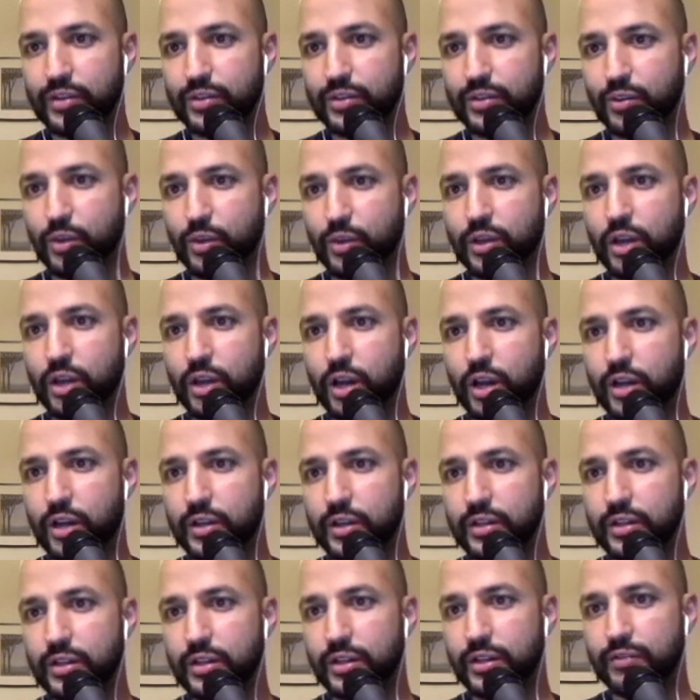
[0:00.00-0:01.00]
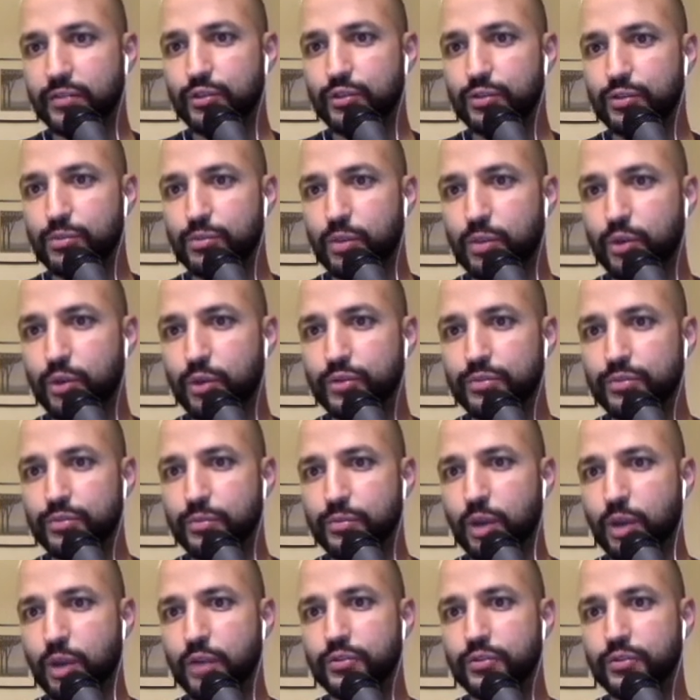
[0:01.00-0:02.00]
what art have you most
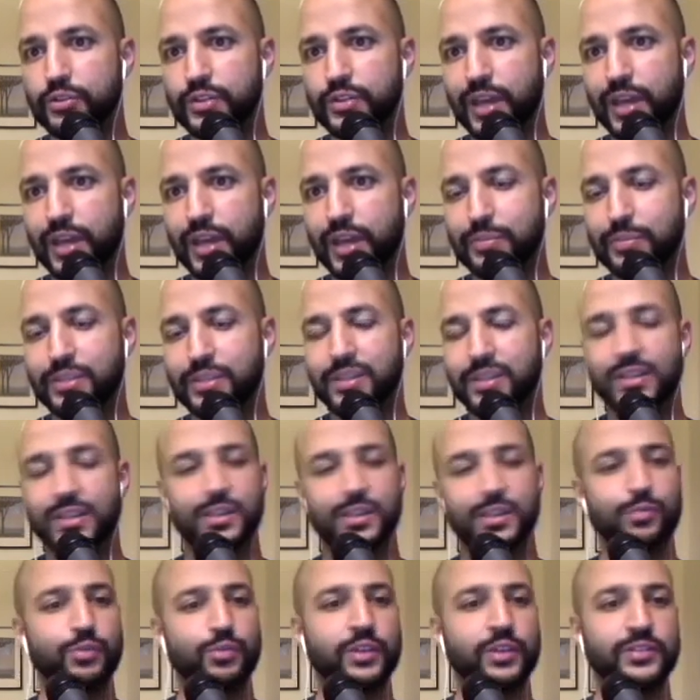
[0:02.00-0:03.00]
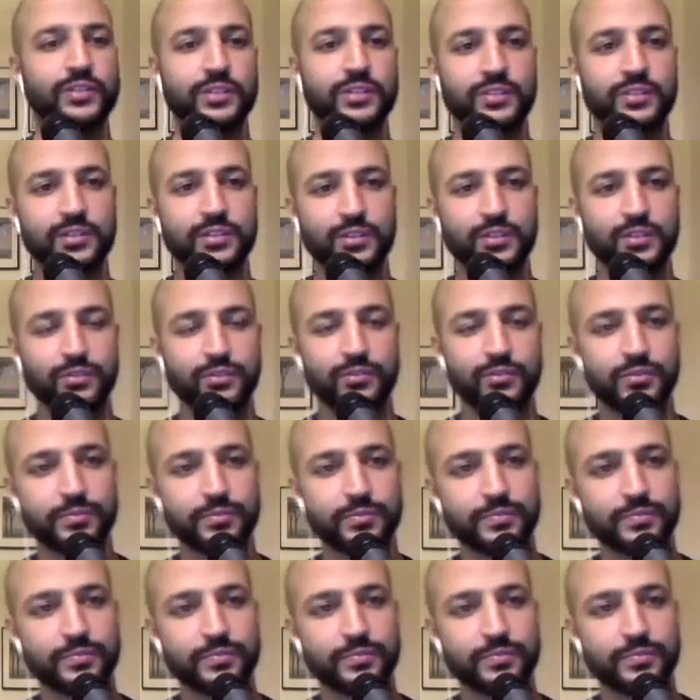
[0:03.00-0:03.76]
marveled at being in the presence of?